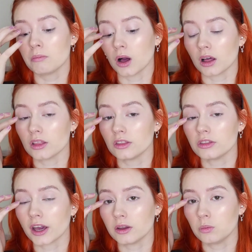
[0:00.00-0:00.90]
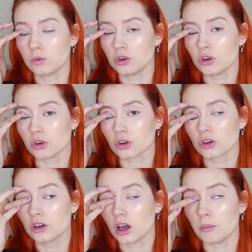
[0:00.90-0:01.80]
But they look
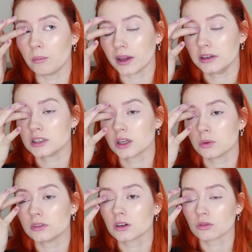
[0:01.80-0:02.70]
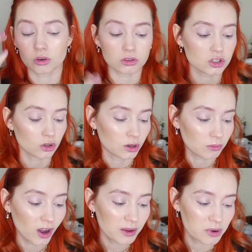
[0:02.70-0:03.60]
amazing when they're on, so I
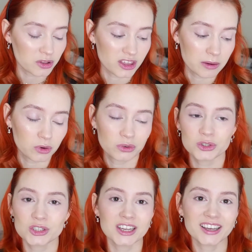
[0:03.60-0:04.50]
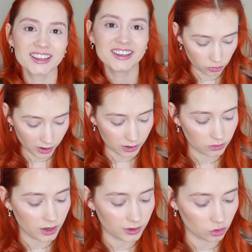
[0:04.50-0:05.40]
might put them on today.
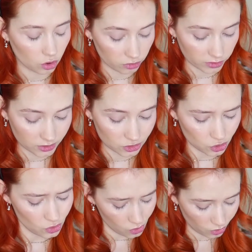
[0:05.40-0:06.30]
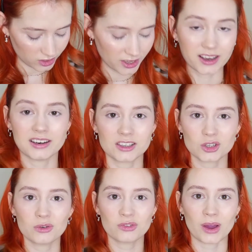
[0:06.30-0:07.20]
Brown and orange. Oh yeah, let's
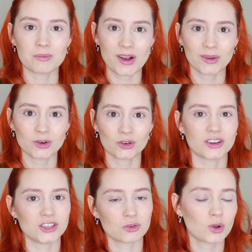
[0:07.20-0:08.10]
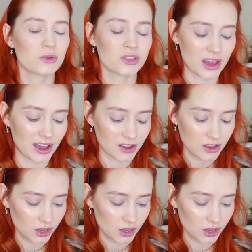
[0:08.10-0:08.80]
go for that. Brown and orange, it'll go with the hair.